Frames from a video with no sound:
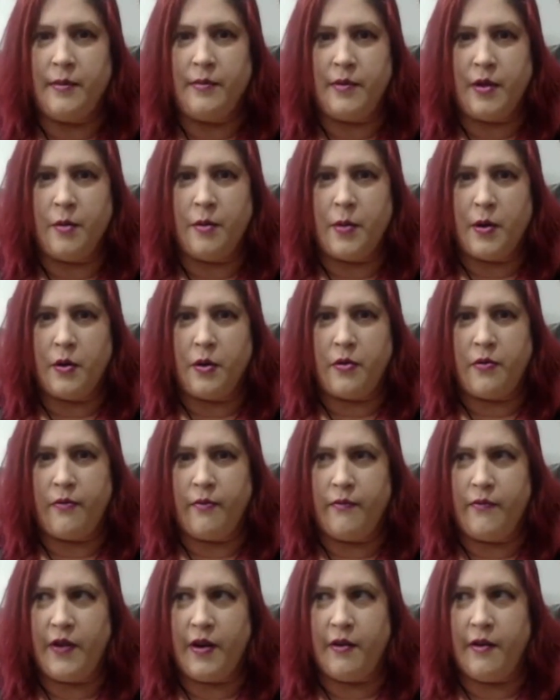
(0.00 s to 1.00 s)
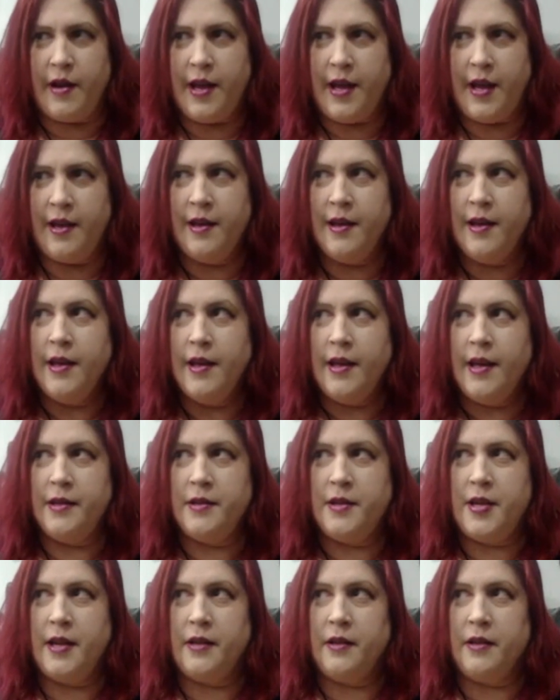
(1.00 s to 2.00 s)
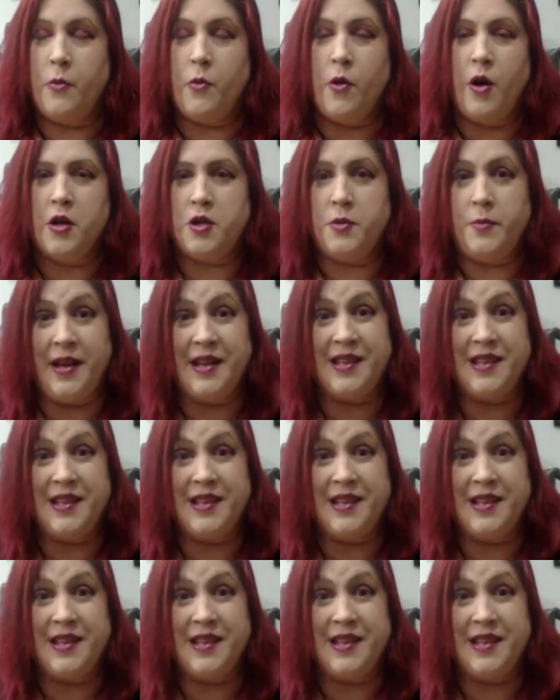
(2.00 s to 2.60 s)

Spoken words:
they're both very intently watching me,